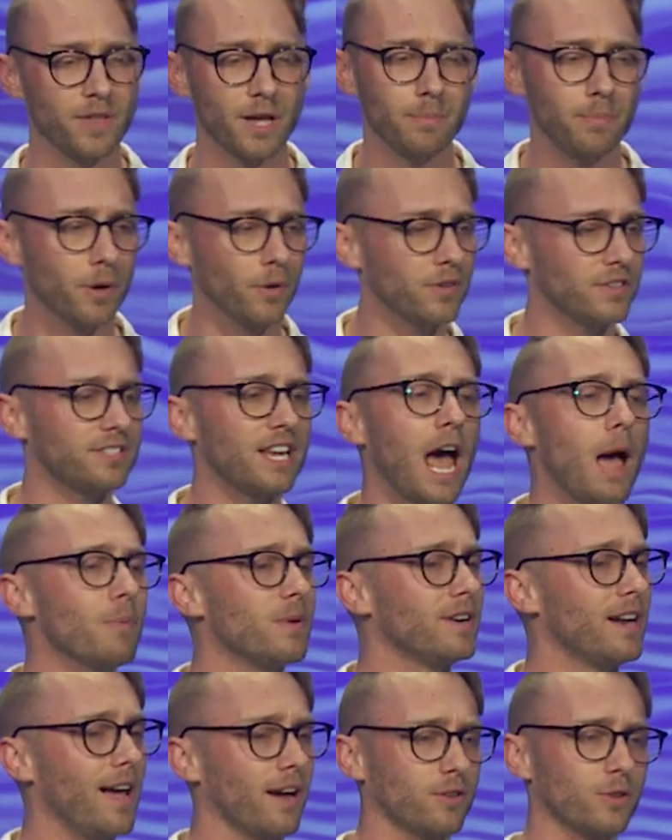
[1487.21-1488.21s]
they build the
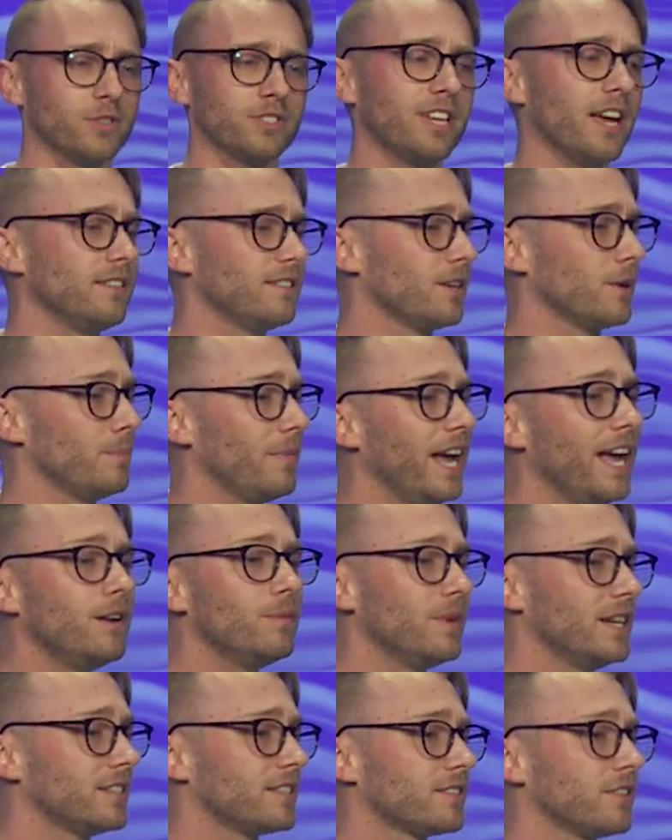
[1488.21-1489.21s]
tabernacle, the Ten
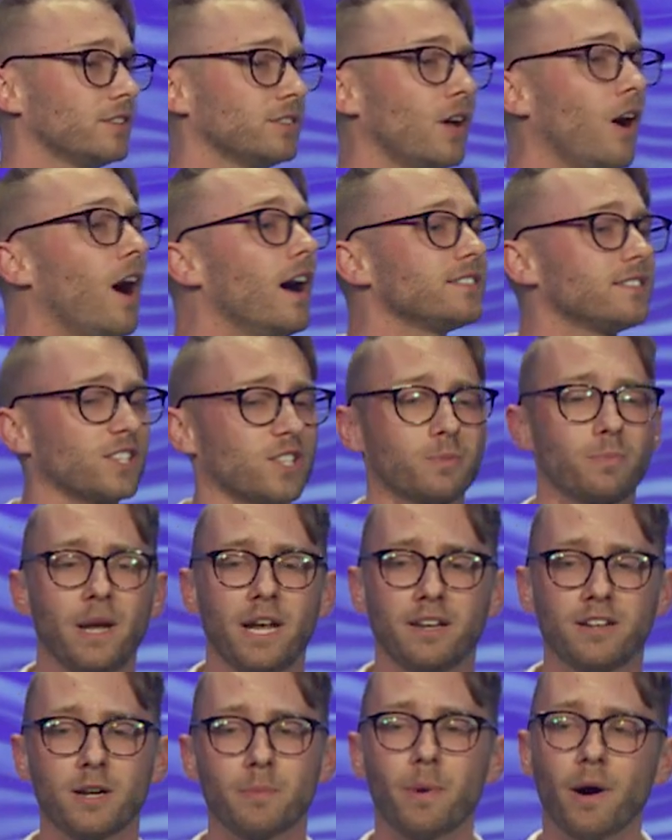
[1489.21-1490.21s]
Commandments, the law is
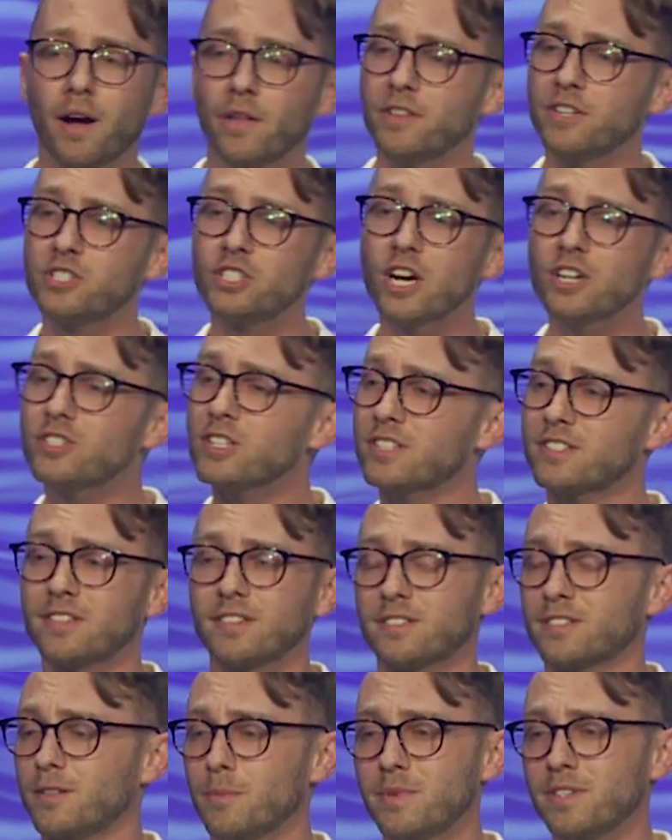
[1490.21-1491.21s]
expanded upon, the judges
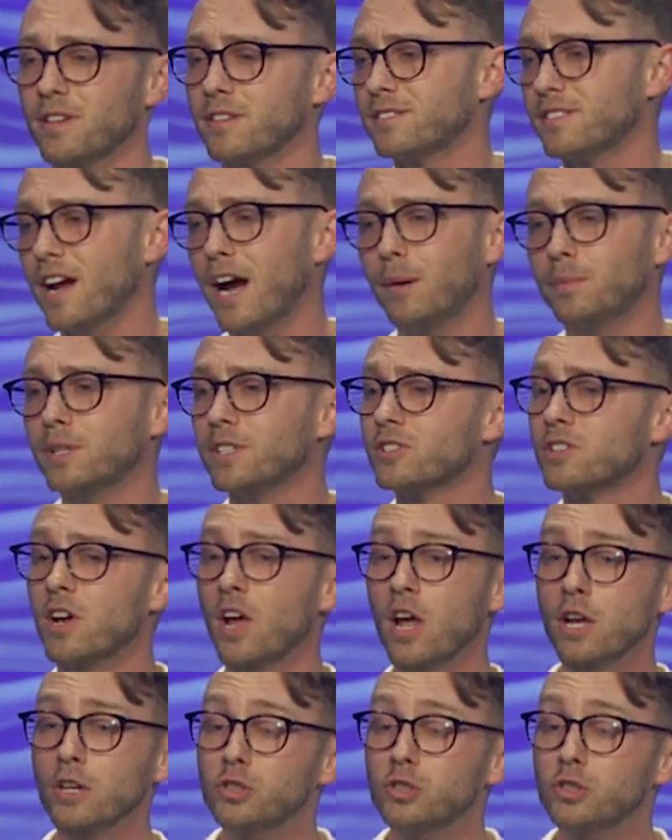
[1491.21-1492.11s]
system is established.